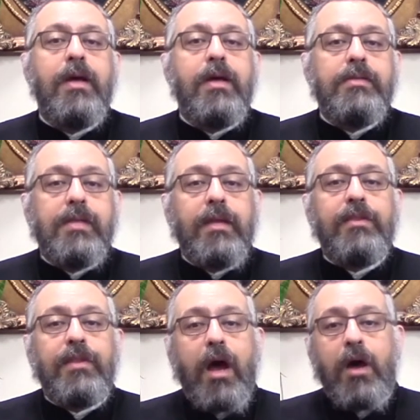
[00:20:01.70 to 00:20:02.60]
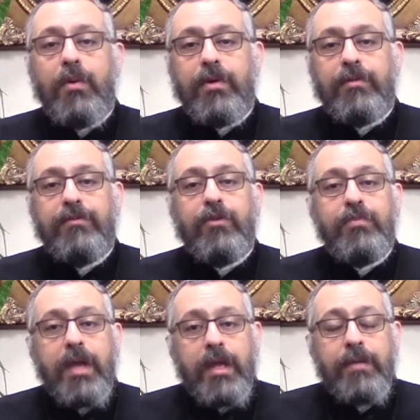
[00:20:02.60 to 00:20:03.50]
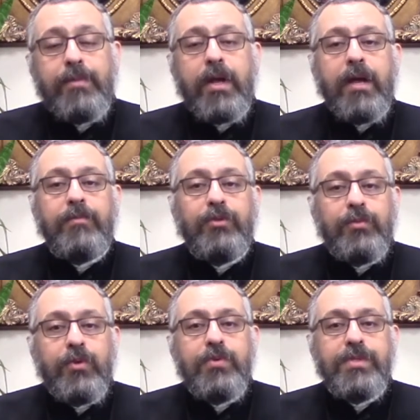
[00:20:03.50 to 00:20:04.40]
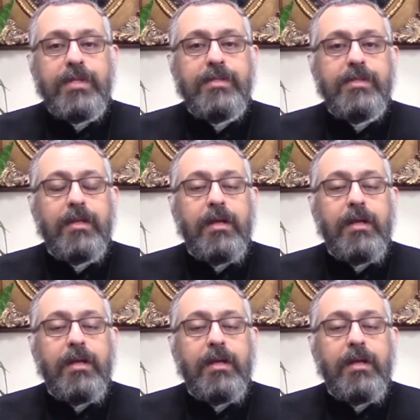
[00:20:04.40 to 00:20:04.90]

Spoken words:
sixth hour from Abraham to Moses,